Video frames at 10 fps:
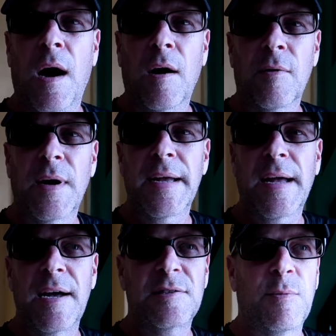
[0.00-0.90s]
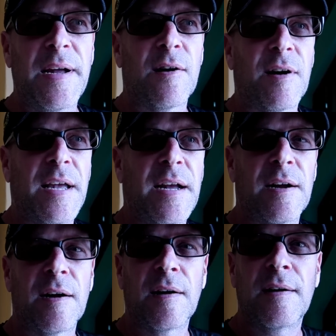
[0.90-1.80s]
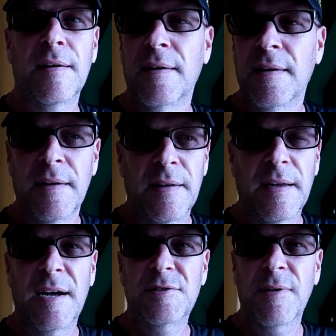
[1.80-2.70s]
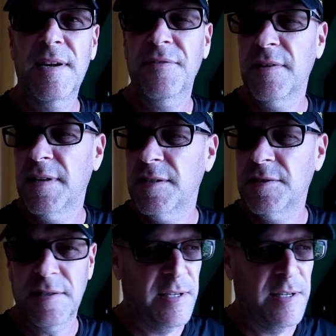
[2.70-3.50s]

All right, guys, we are here. You guys ready for this?